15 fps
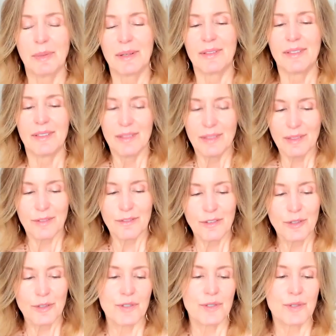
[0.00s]
But the
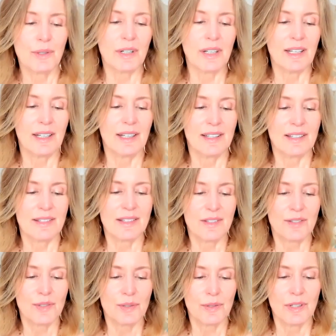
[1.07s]
first story is the
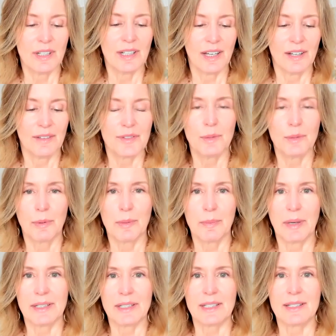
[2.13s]
story of
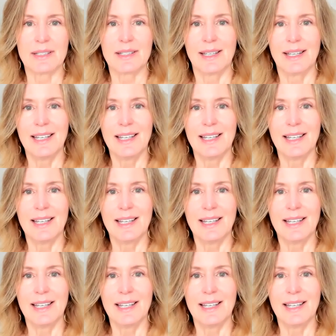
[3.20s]
superabundance.